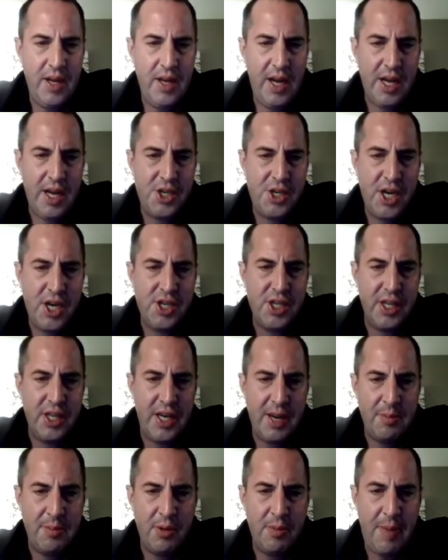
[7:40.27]
Changing the
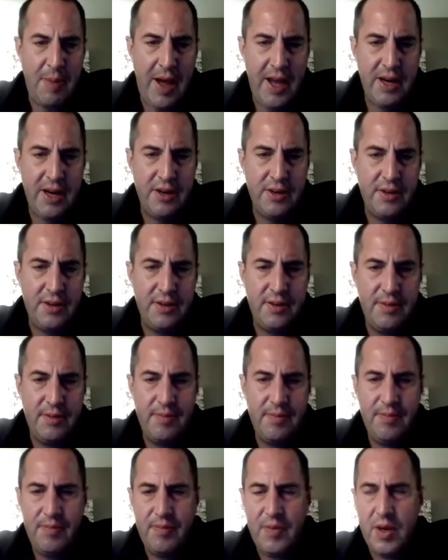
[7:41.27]
number of buyers.
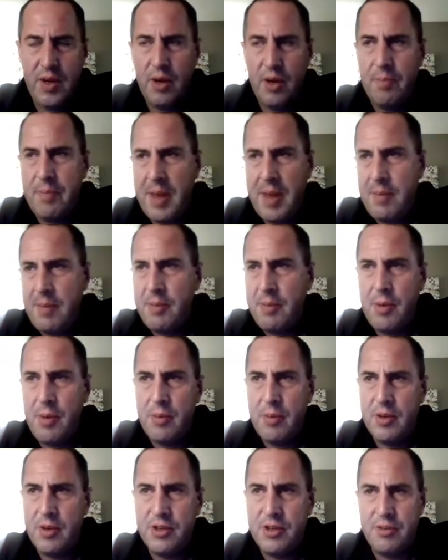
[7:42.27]
Baby
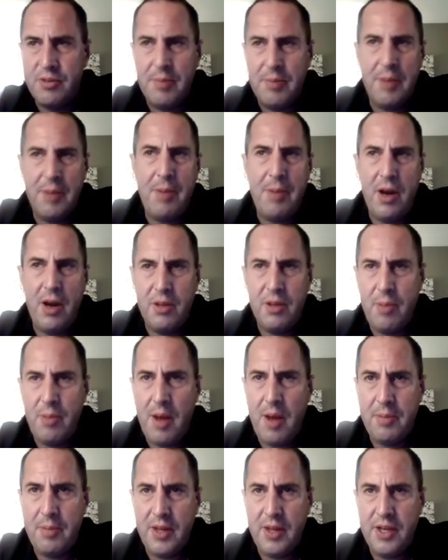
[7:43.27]
boomers are a big part of the
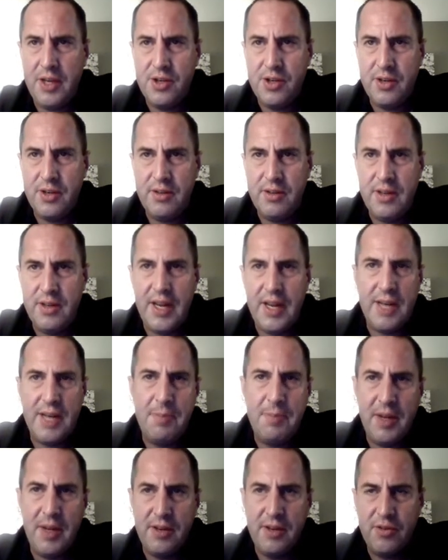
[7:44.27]
population. The next
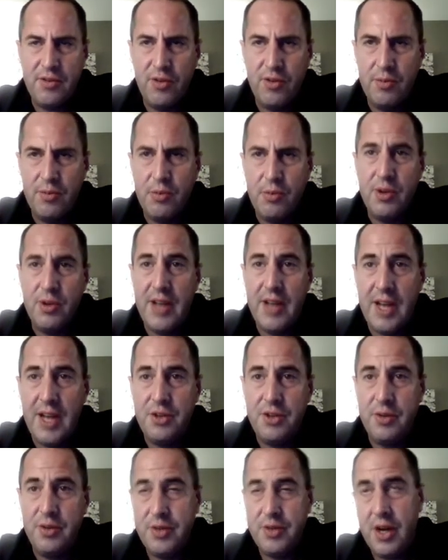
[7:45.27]
biggest group, or they're
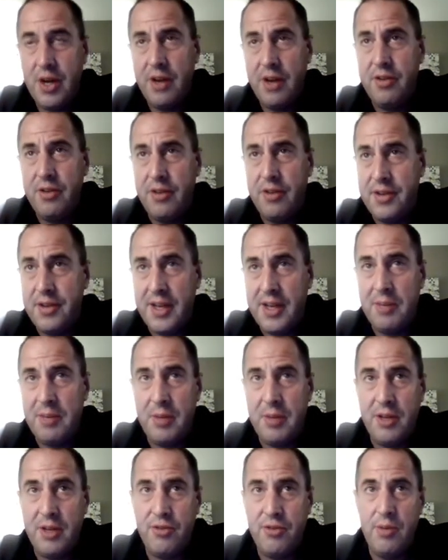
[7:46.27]
the second
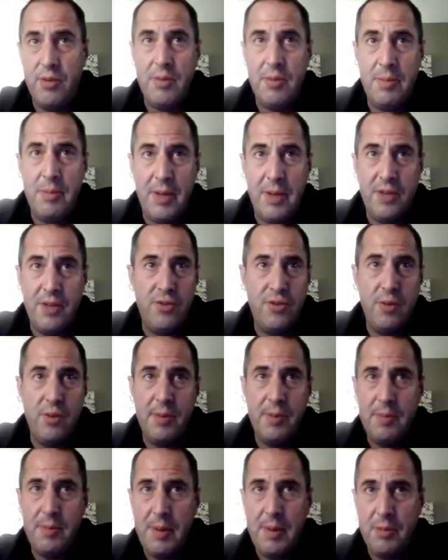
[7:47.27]
biggest group. The biggest group
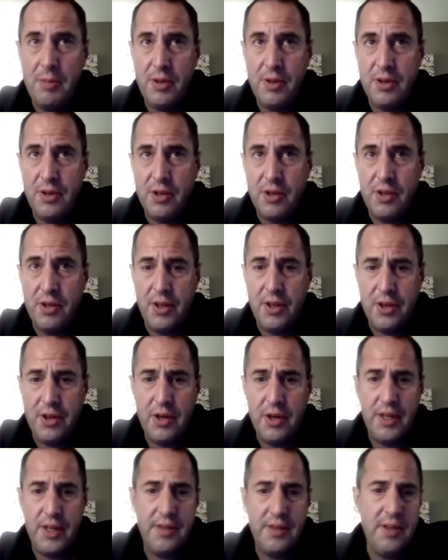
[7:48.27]
is people in their early
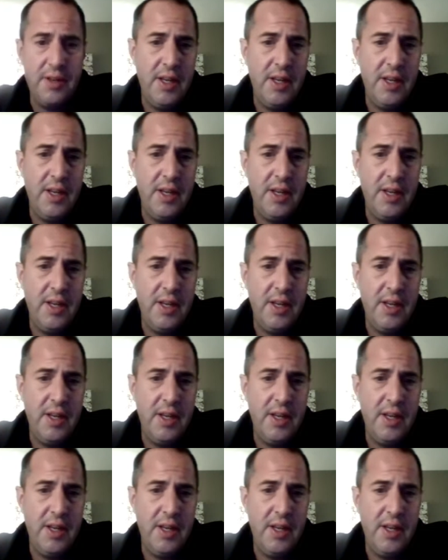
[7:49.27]
30s.